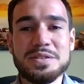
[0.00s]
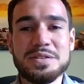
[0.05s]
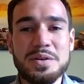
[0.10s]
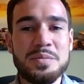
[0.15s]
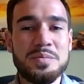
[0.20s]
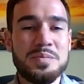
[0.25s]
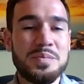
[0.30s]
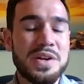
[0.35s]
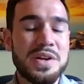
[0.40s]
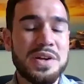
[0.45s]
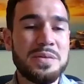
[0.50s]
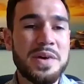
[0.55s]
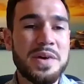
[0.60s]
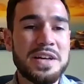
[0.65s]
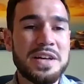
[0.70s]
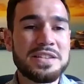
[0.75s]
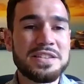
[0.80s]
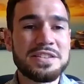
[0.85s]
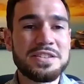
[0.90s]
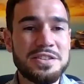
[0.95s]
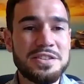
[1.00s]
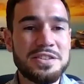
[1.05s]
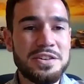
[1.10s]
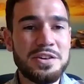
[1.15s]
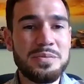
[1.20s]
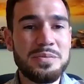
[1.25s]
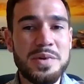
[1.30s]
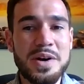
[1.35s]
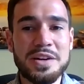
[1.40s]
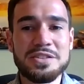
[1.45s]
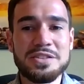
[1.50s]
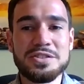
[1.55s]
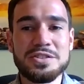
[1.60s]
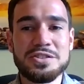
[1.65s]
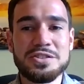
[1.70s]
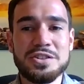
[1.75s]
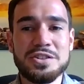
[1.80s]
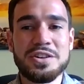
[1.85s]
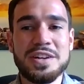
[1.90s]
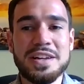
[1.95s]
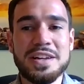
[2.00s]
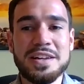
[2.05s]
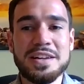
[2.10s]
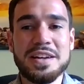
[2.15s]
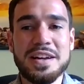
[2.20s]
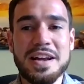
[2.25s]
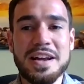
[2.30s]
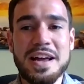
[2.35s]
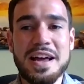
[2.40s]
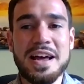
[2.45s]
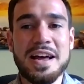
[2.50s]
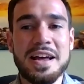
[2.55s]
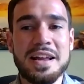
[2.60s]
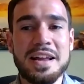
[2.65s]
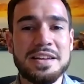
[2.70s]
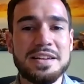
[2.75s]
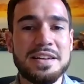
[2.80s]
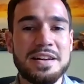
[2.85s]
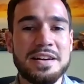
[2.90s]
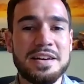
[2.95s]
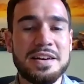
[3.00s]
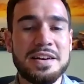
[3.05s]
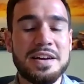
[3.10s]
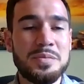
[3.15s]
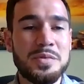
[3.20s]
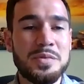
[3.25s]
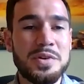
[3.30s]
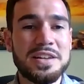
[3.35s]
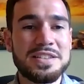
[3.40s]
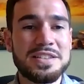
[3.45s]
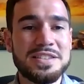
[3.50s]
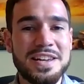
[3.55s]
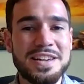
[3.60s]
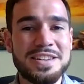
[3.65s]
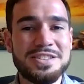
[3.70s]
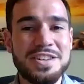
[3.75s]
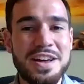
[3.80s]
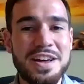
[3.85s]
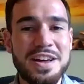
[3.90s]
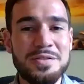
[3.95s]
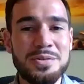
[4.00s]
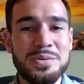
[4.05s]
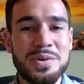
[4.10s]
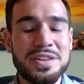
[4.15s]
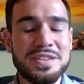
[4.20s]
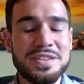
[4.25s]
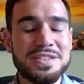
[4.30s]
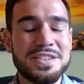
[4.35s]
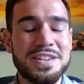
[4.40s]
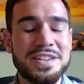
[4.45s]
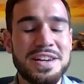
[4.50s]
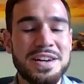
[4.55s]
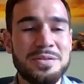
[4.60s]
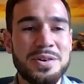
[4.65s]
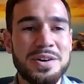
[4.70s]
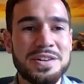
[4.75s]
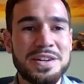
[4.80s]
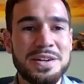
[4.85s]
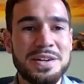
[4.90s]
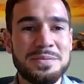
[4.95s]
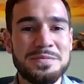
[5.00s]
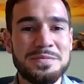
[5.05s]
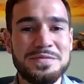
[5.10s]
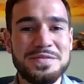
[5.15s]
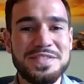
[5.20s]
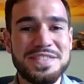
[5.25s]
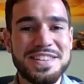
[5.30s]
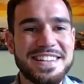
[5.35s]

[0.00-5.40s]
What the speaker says: Zanele, it's been amazing to learn about your journey, and I'm really excited to have you with us today. Welcome.